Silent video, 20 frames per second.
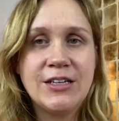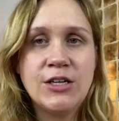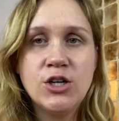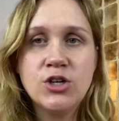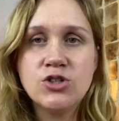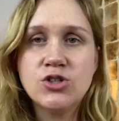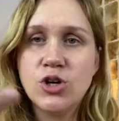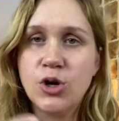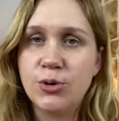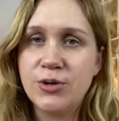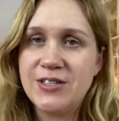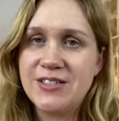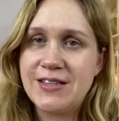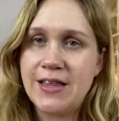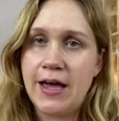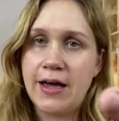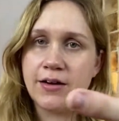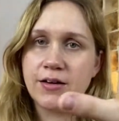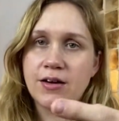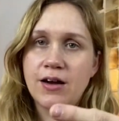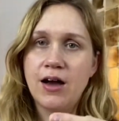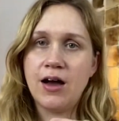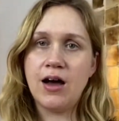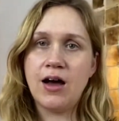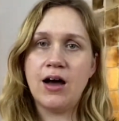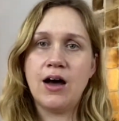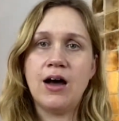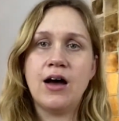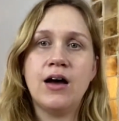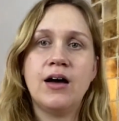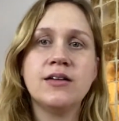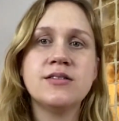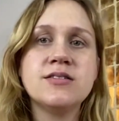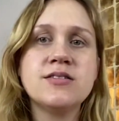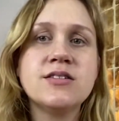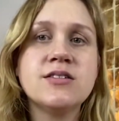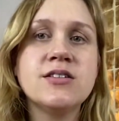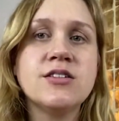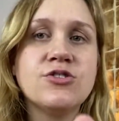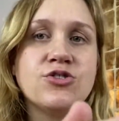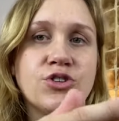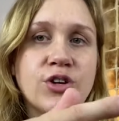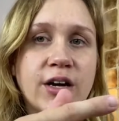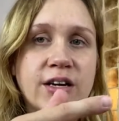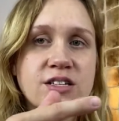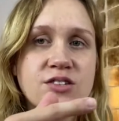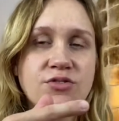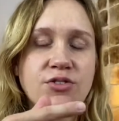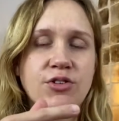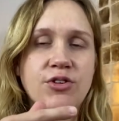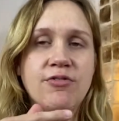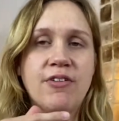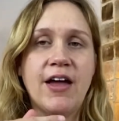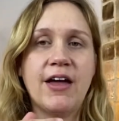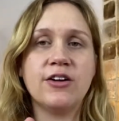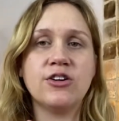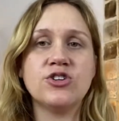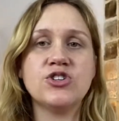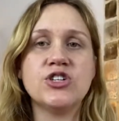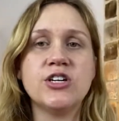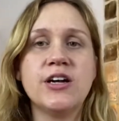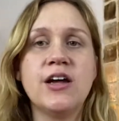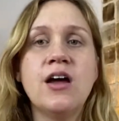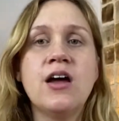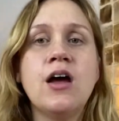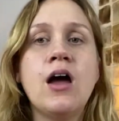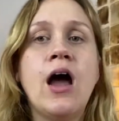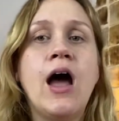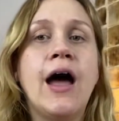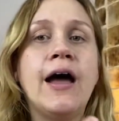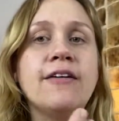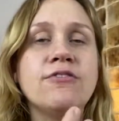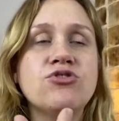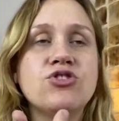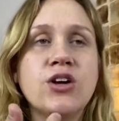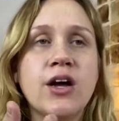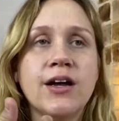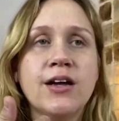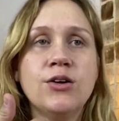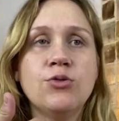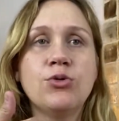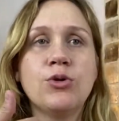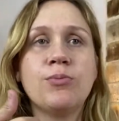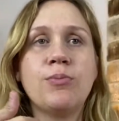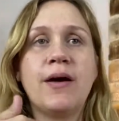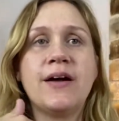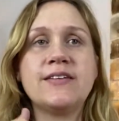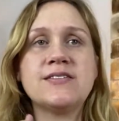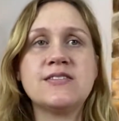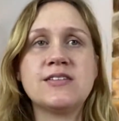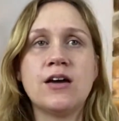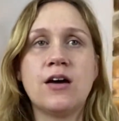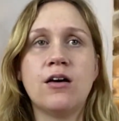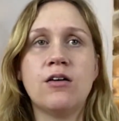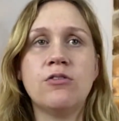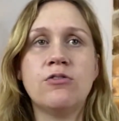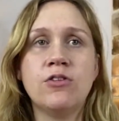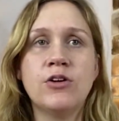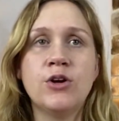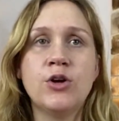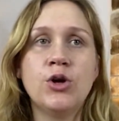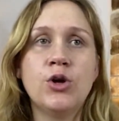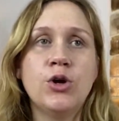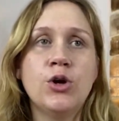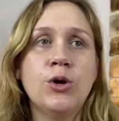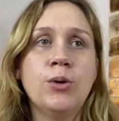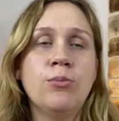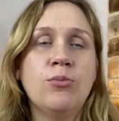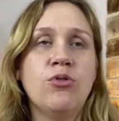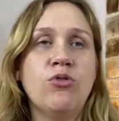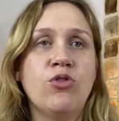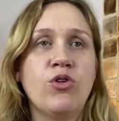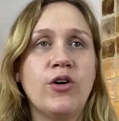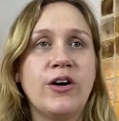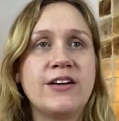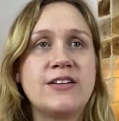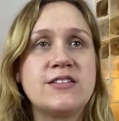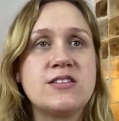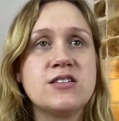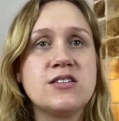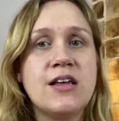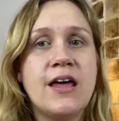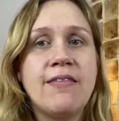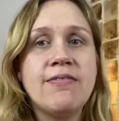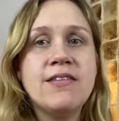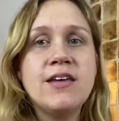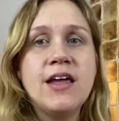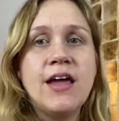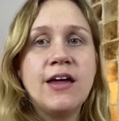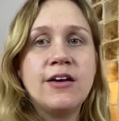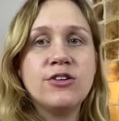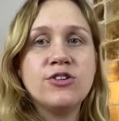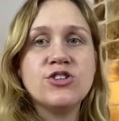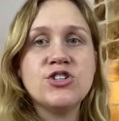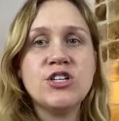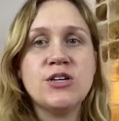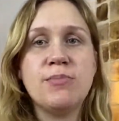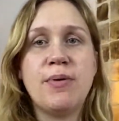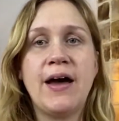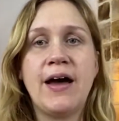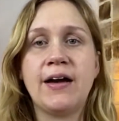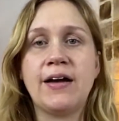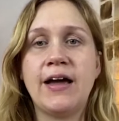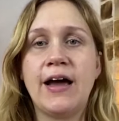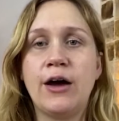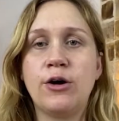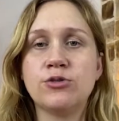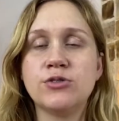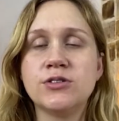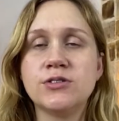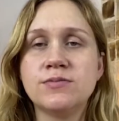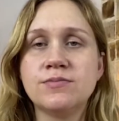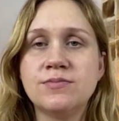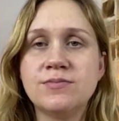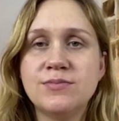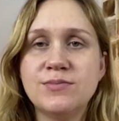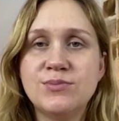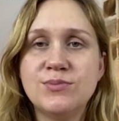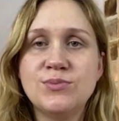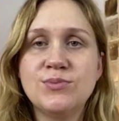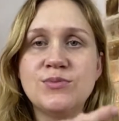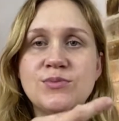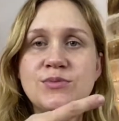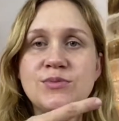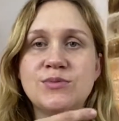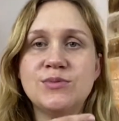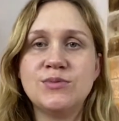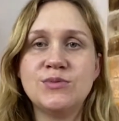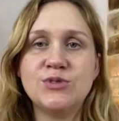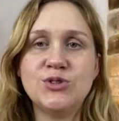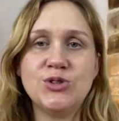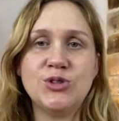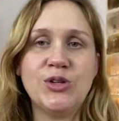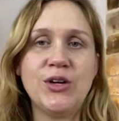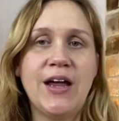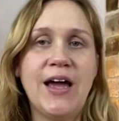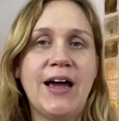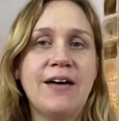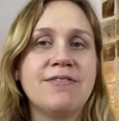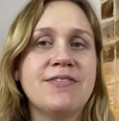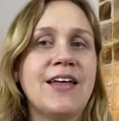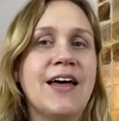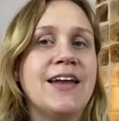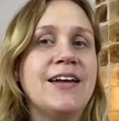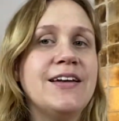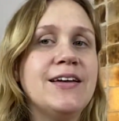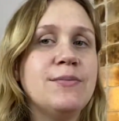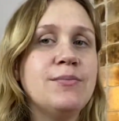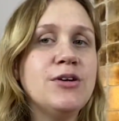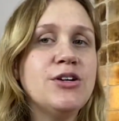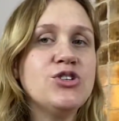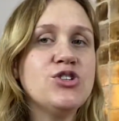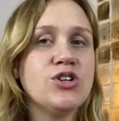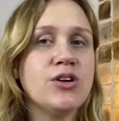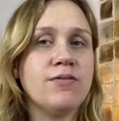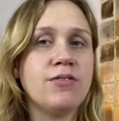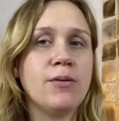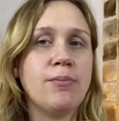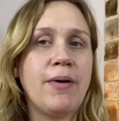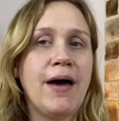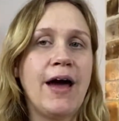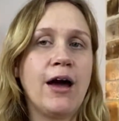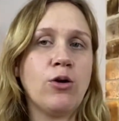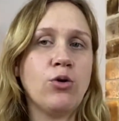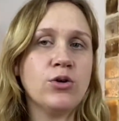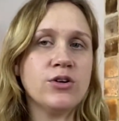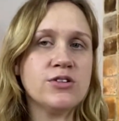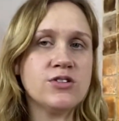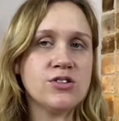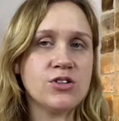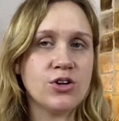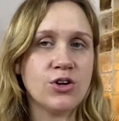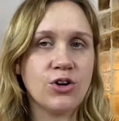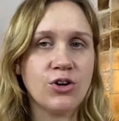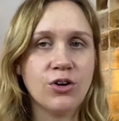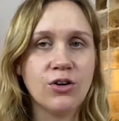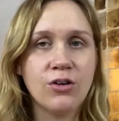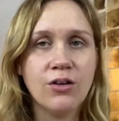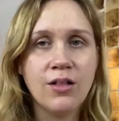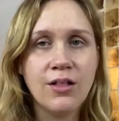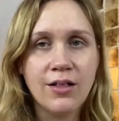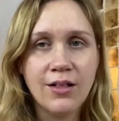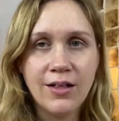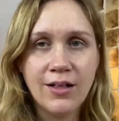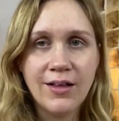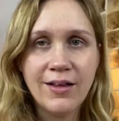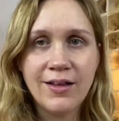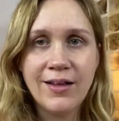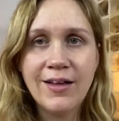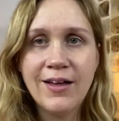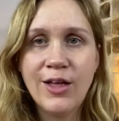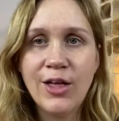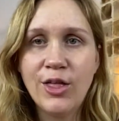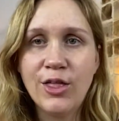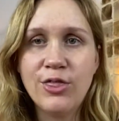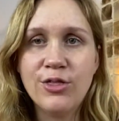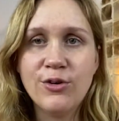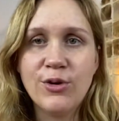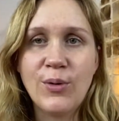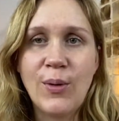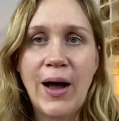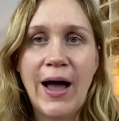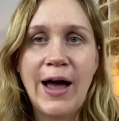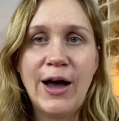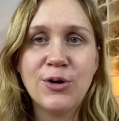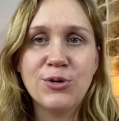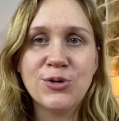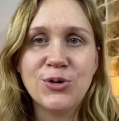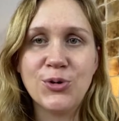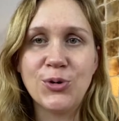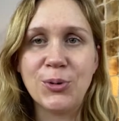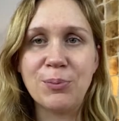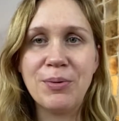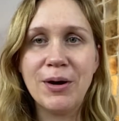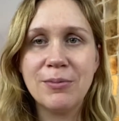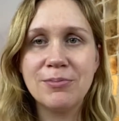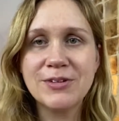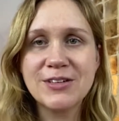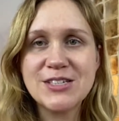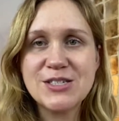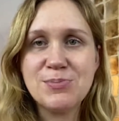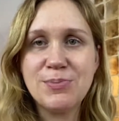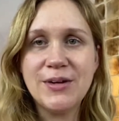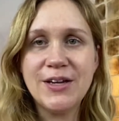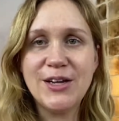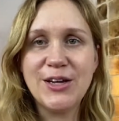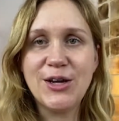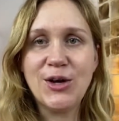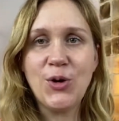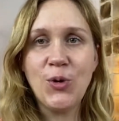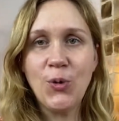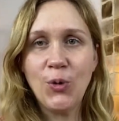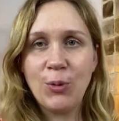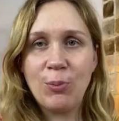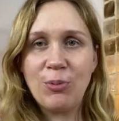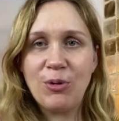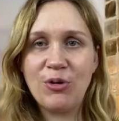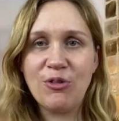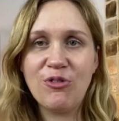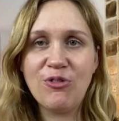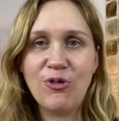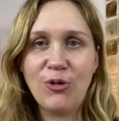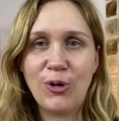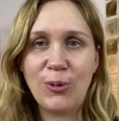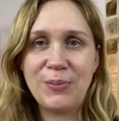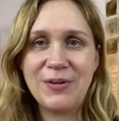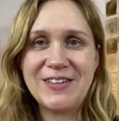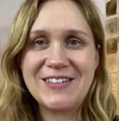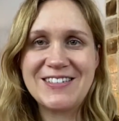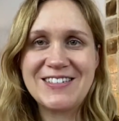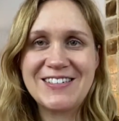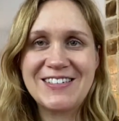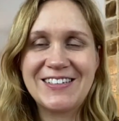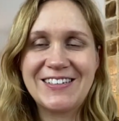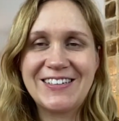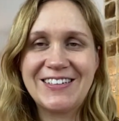So it's that constant transfer of energy. I check in with myself before I send the energy back out. So you can have that image of the backward circle throughout your public speaking or performance.